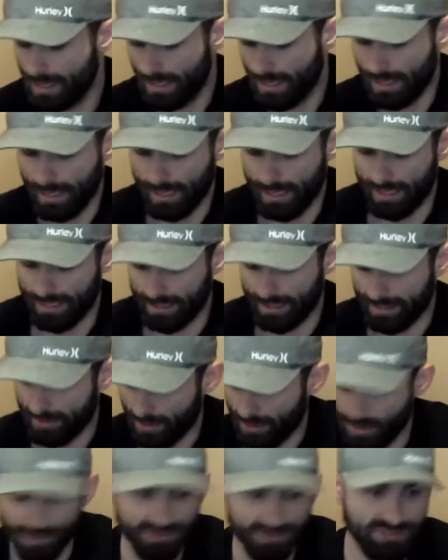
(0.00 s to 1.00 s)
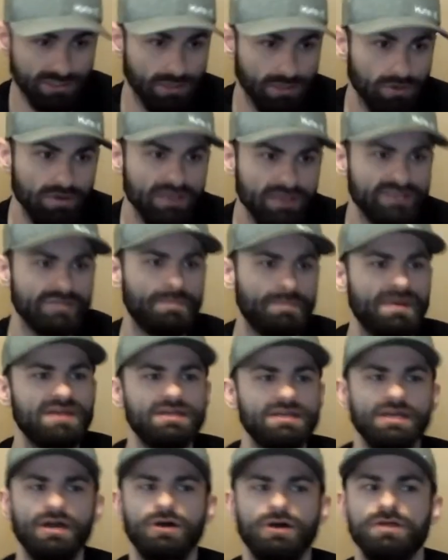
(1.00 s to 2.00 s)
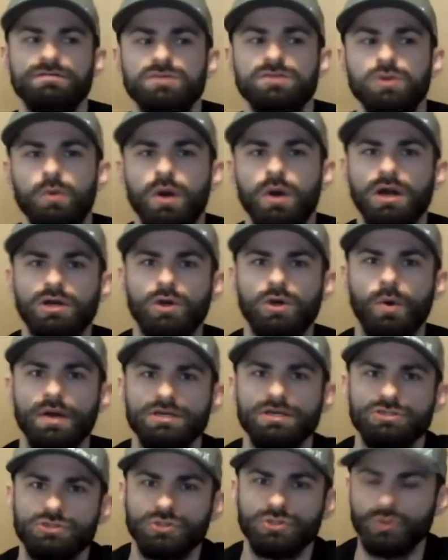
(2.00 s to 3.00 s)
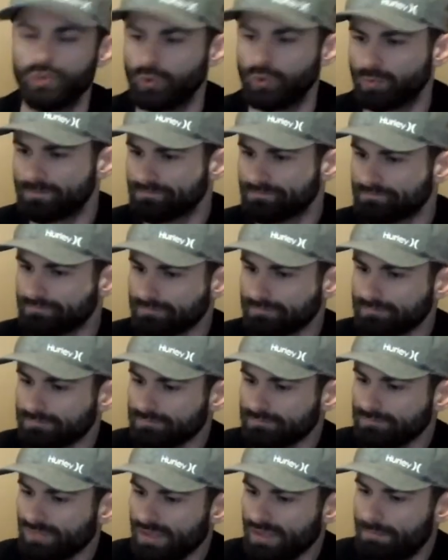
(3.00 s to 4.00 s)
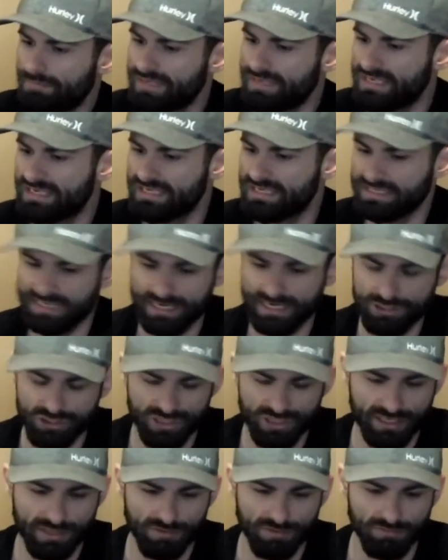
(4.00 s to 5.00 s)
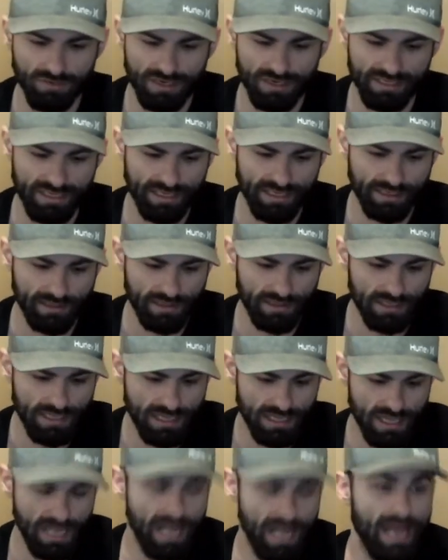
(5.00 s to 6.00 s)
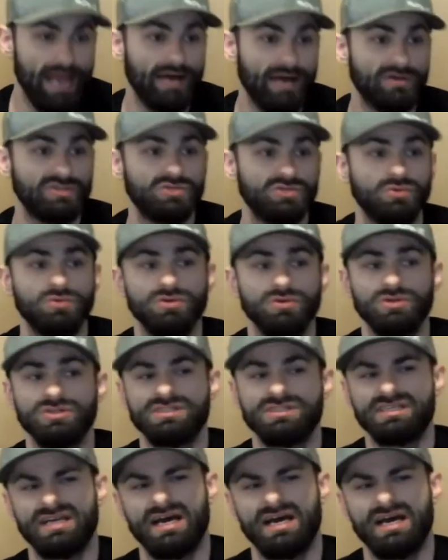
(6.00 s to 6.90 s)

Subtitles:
Also, depending on if you are going to be engaging in running outdoors in a